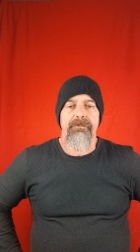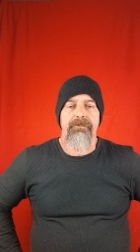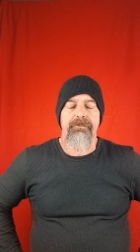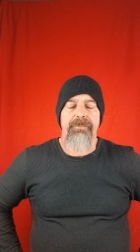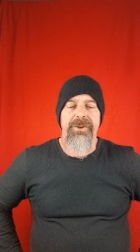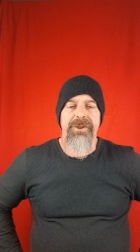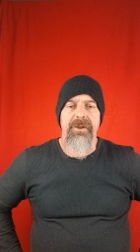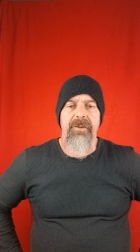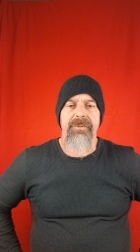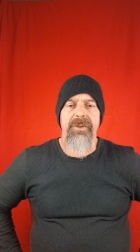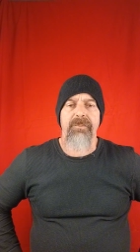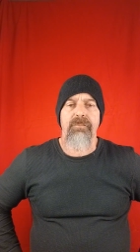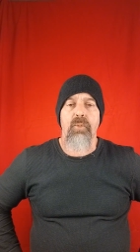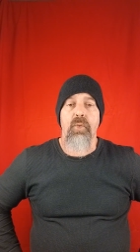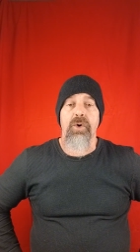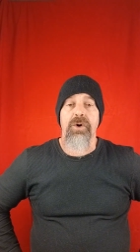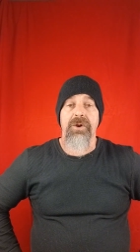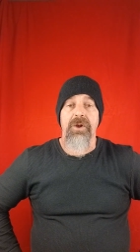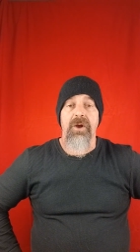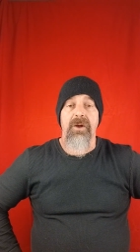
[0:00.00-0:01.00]
becoming
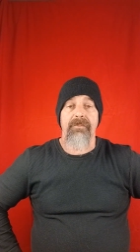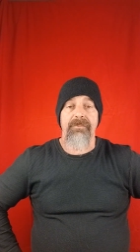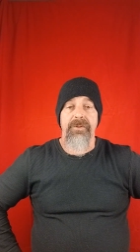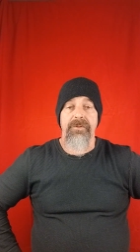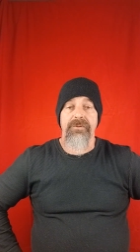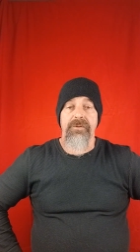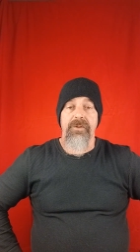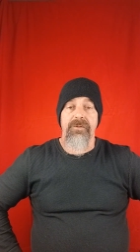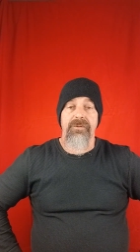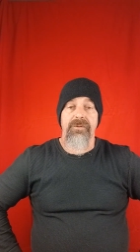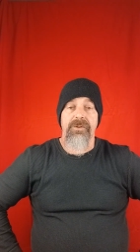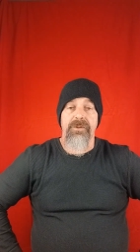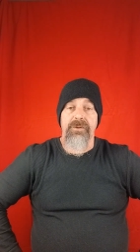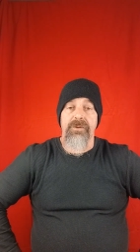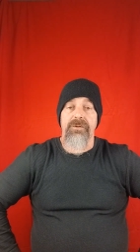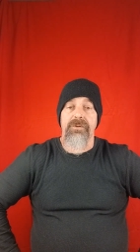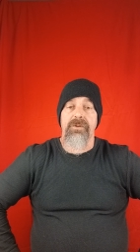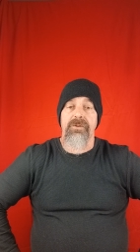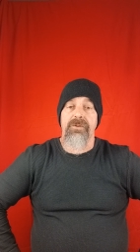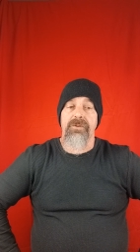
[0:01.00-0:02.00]
more common than
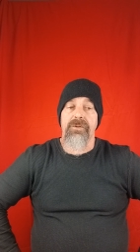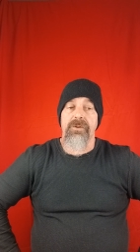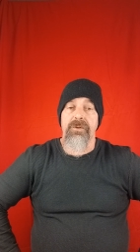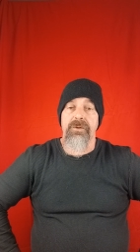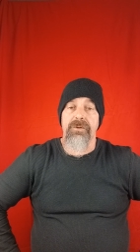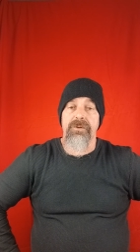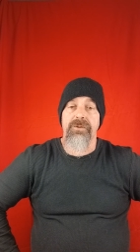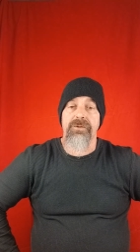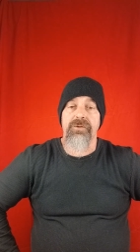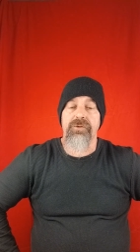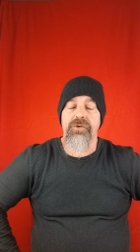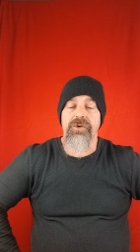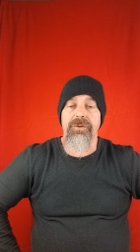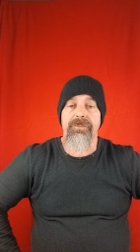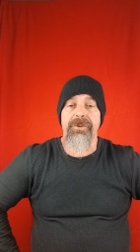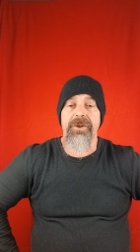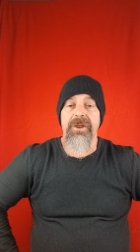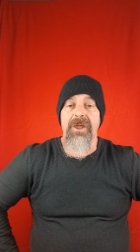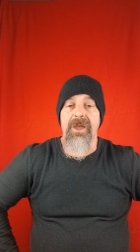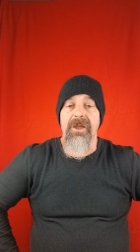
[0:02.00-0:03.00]
the
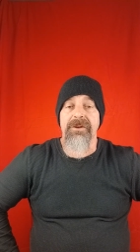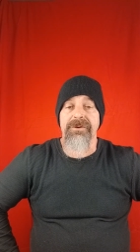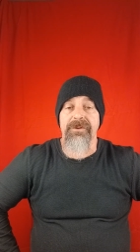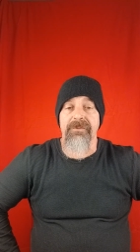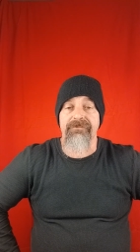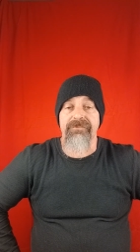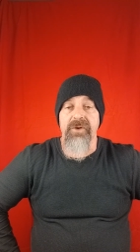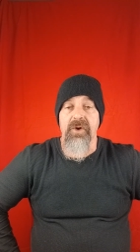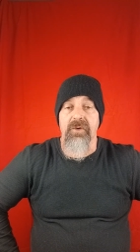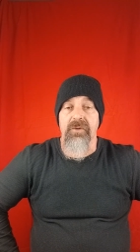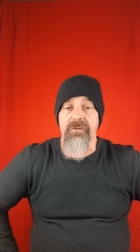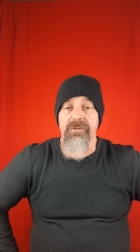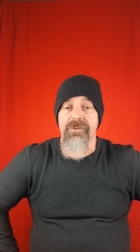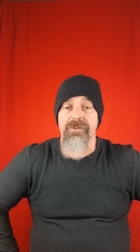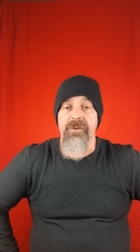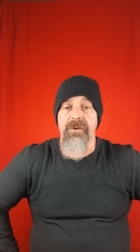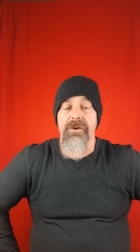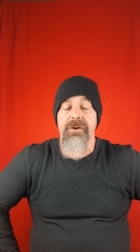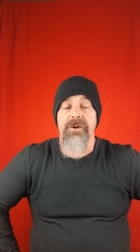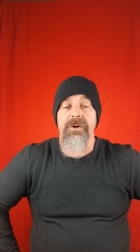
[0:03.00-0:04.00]
GP active
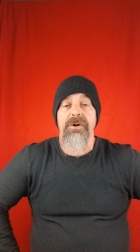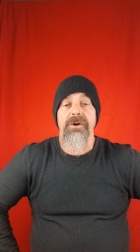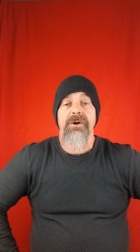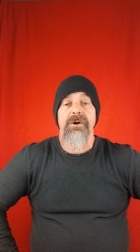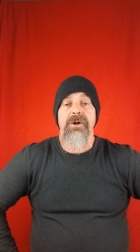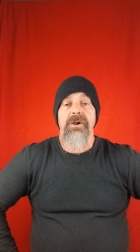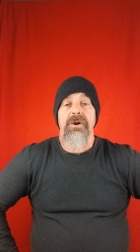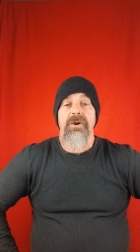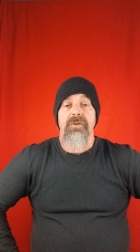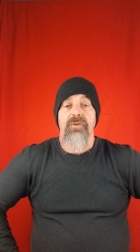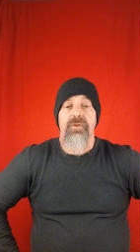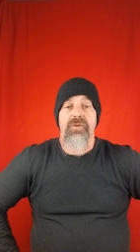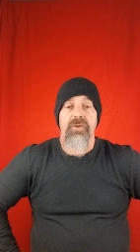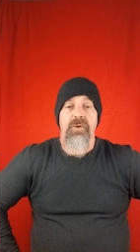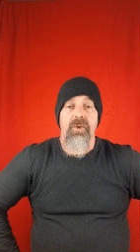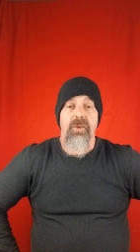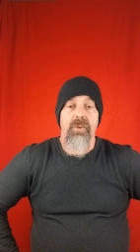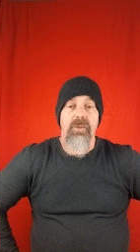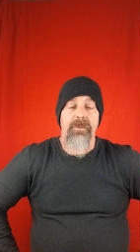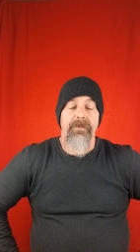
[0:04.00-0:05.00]
yards.
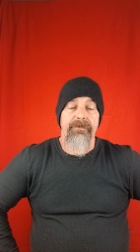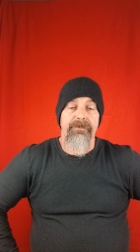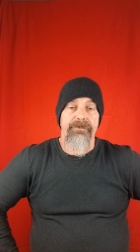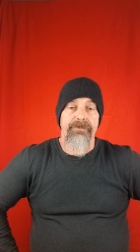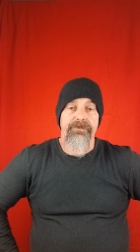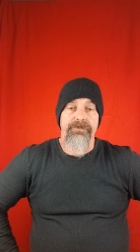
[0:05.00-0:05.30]
So